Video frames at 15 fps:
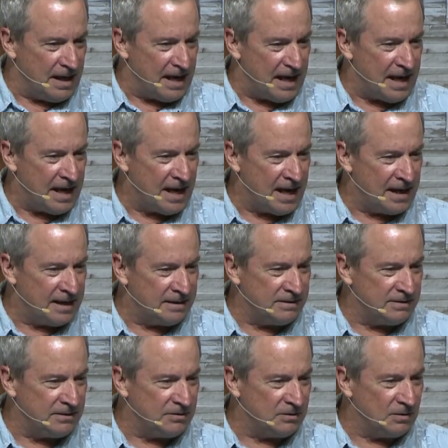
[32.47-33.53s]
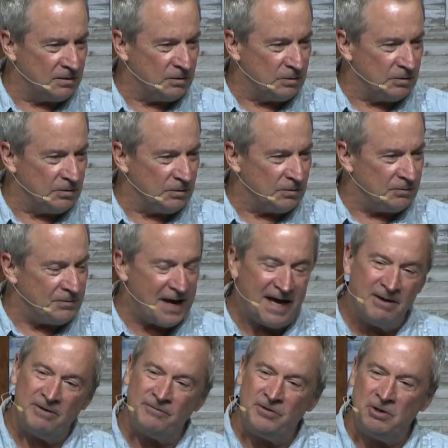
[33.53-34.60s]
And man,
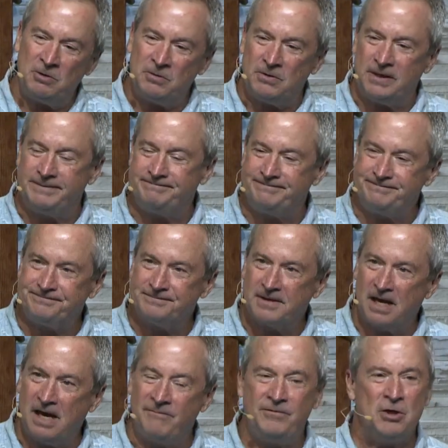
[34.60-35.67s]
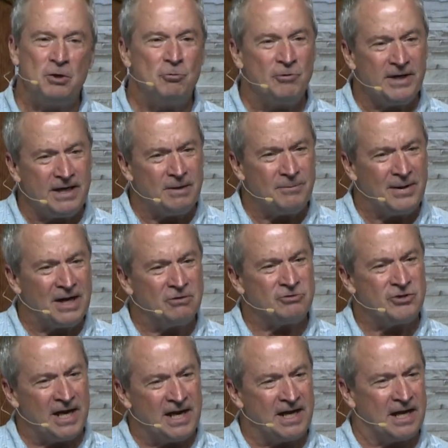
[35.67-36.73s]
if you if you read about
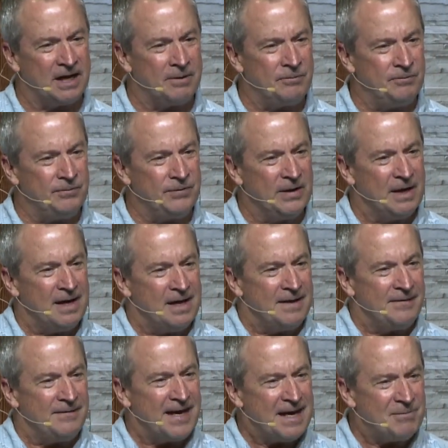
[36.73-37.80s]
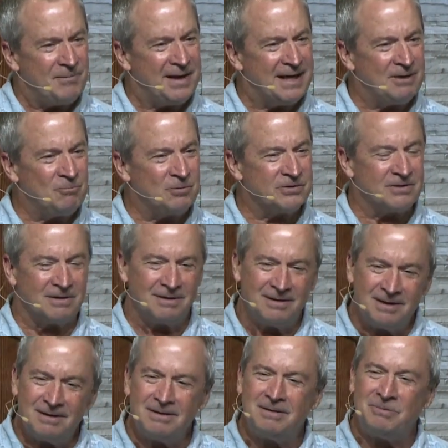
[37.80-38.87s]
Jacob, that man was a
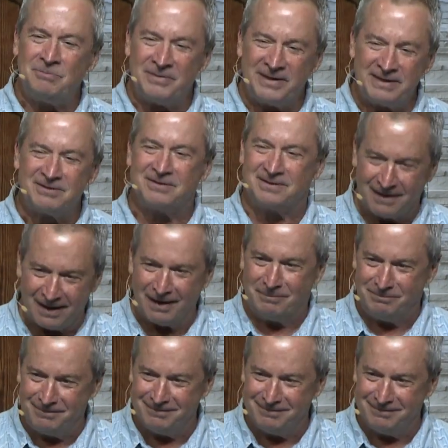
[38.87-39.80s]
little messed up.